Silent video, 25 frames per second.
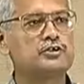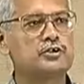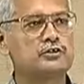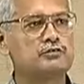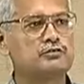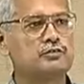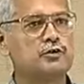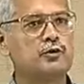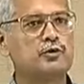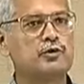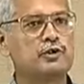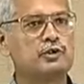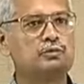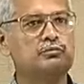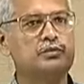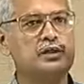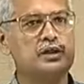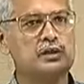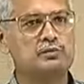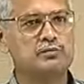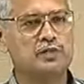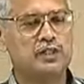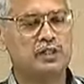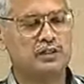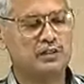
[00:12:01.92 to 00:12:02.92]
of local
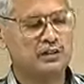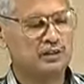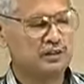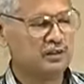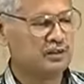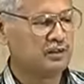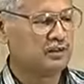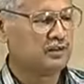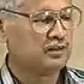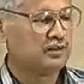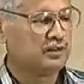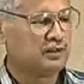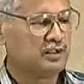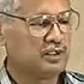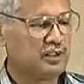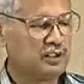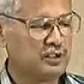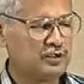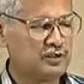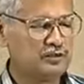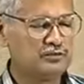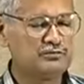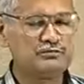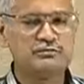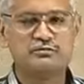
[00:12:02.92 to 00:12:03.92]
minima.
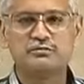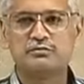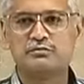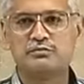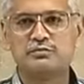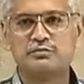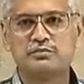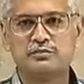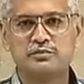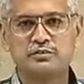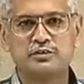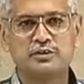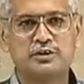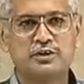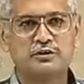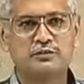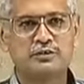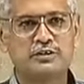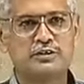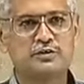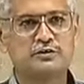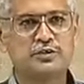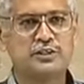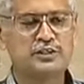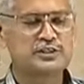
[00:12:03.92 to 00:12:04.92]
Now, there was
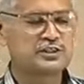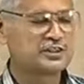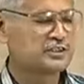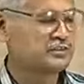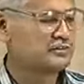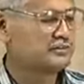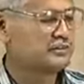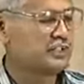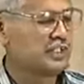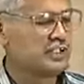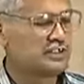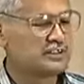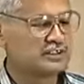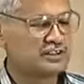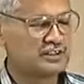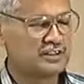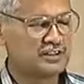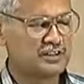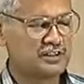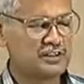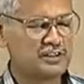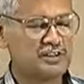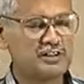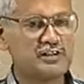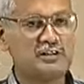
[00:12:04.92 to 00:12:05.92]
a question that
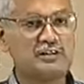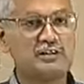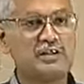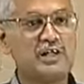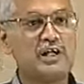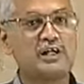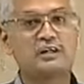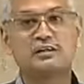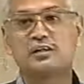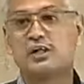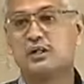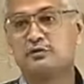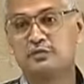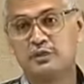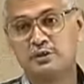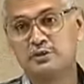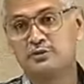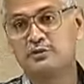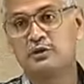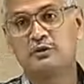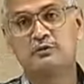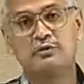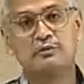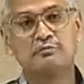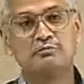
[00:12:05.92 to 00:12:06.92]
can come into
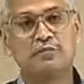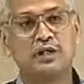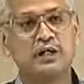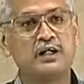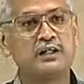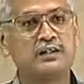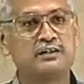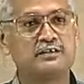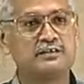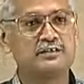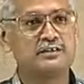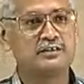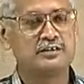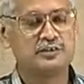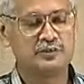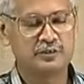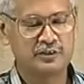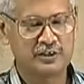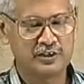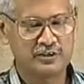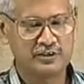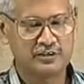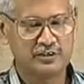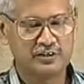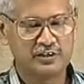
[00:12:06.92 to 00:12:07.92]
our mind,
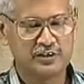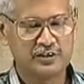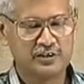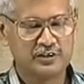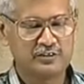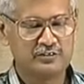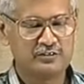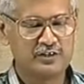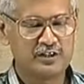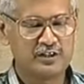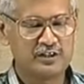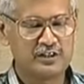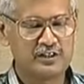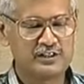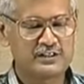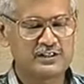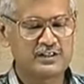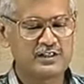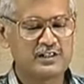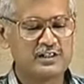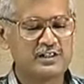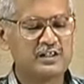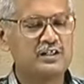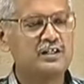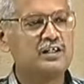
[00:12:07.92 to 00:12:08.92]
okay, very
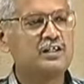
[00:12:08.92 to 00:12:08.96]
easily,